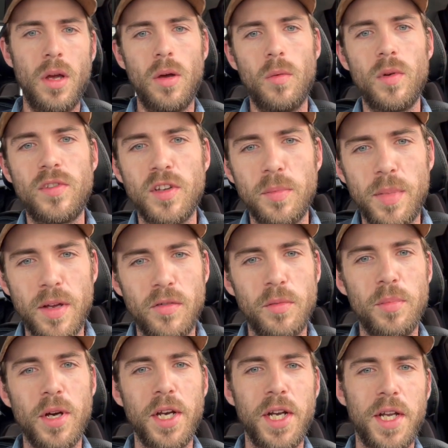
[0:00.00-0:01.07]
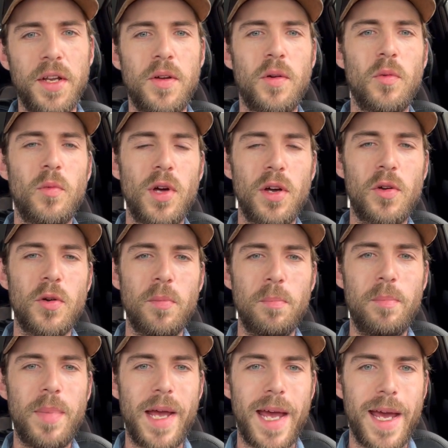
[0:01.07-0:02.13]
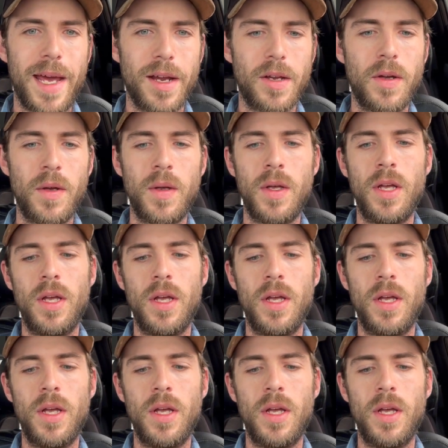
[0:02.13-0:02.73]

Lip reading: What's up, everybody? Welcome back